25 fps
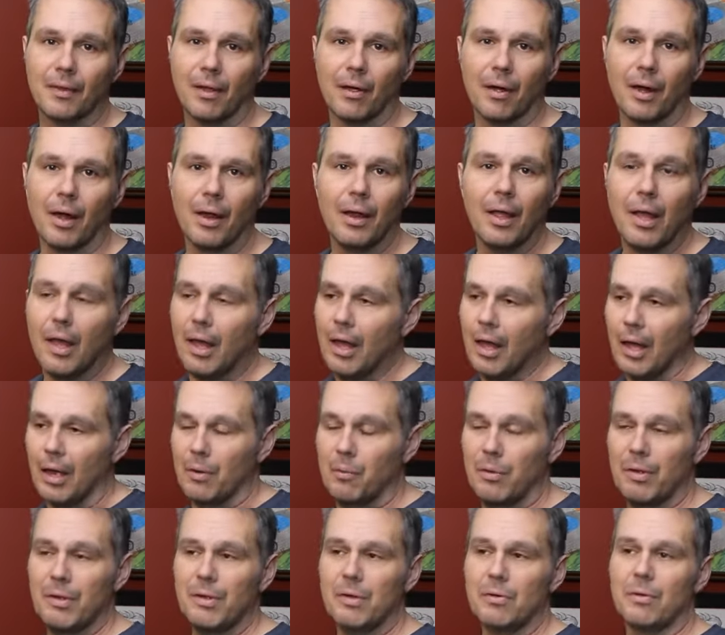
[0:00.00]
All right?
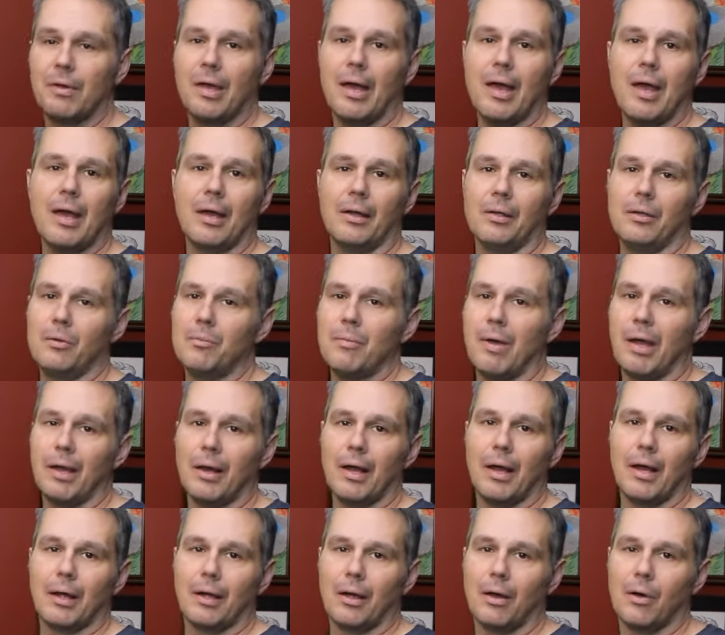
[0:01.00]
And when you gag it, you may
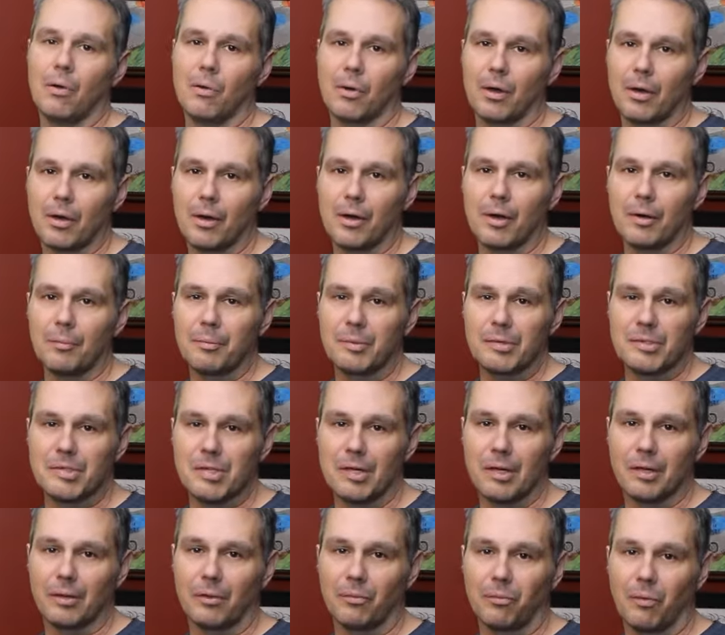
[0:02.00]
not go to
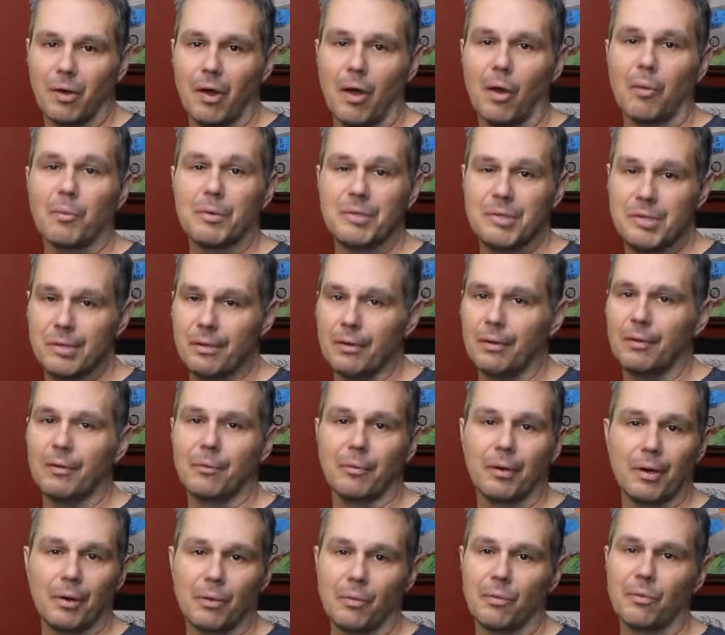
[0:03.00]
100% throttle, but you're
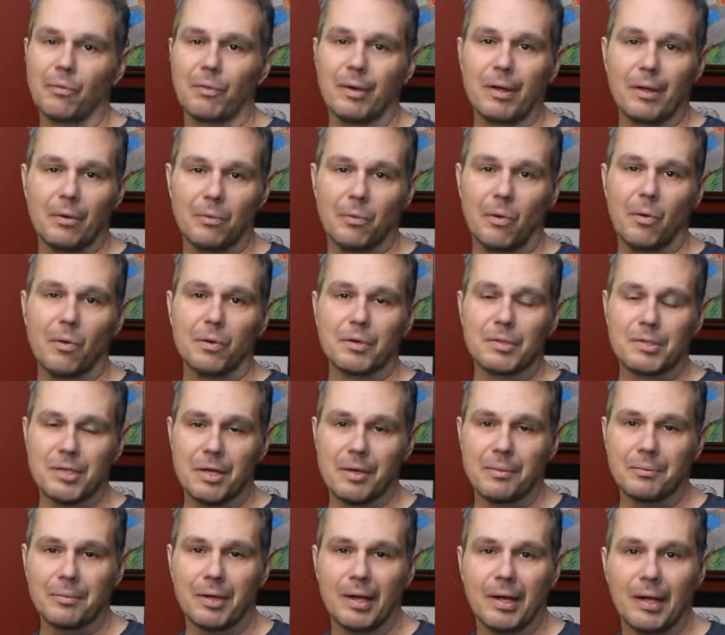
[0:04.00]
going to go 3/4,
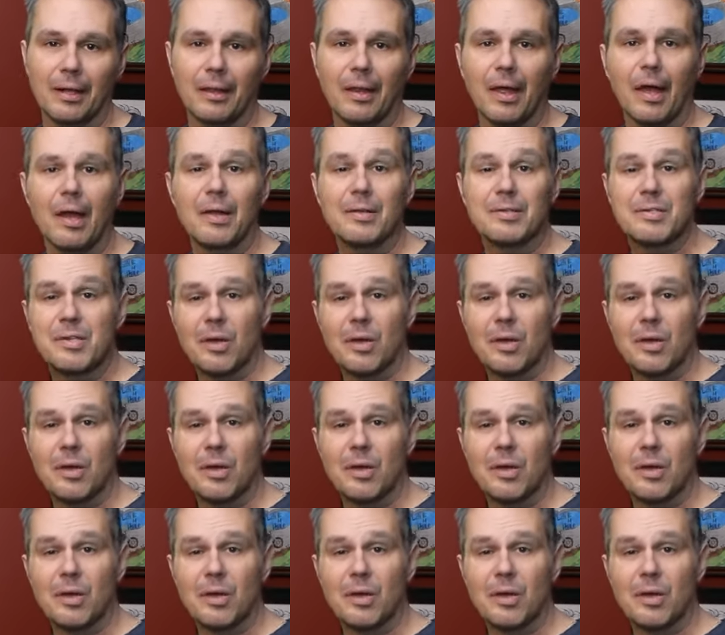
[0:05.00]
something like that.